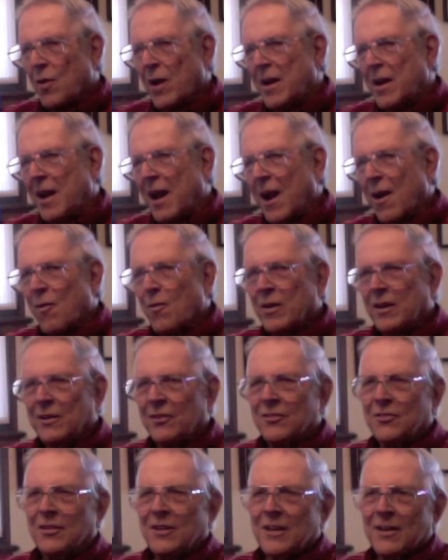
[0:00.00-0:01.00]
Red
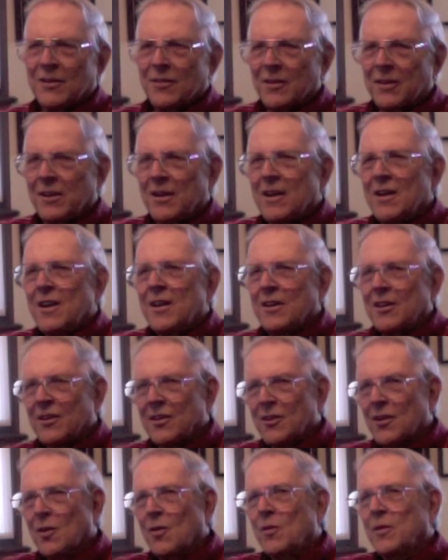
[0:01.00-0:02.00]
herrings here, and,
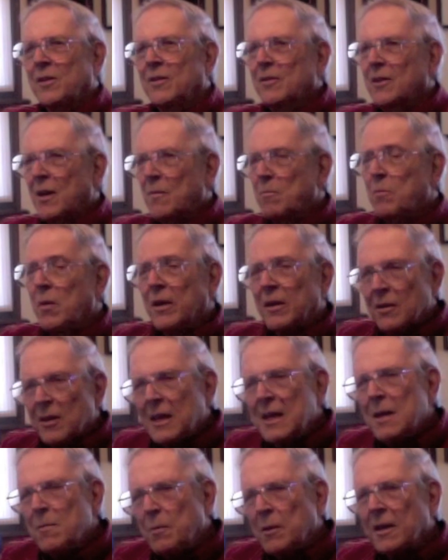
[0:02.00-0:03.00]
you know, but
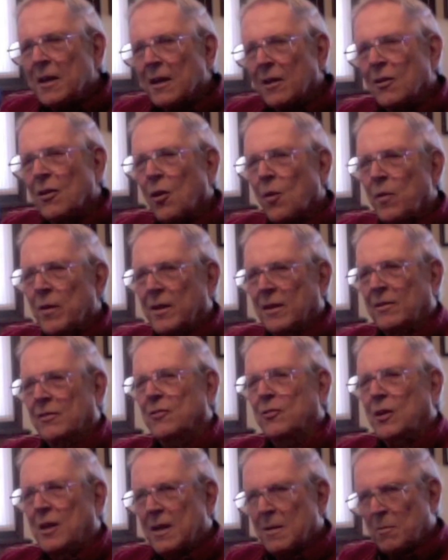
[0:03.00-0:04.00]
keeping it going,
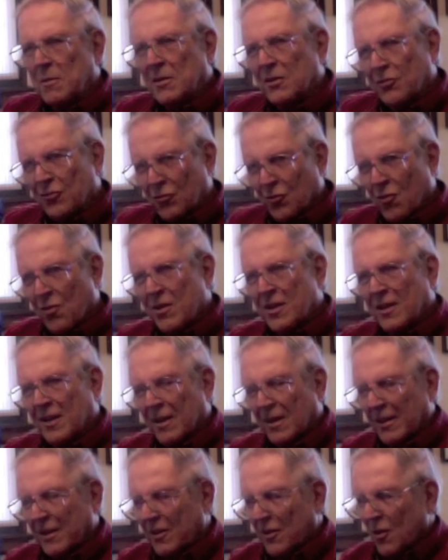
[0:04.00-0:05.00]
keeping the
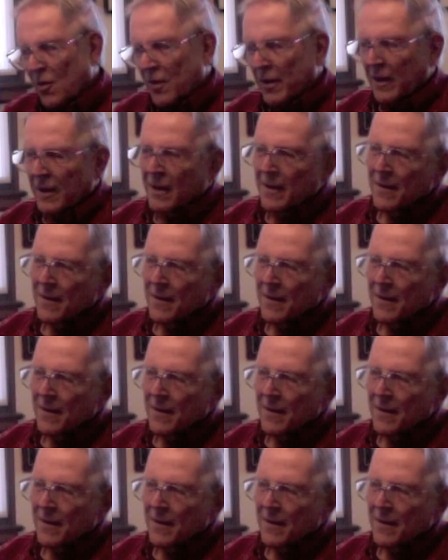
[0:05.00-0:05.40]
storytelling going.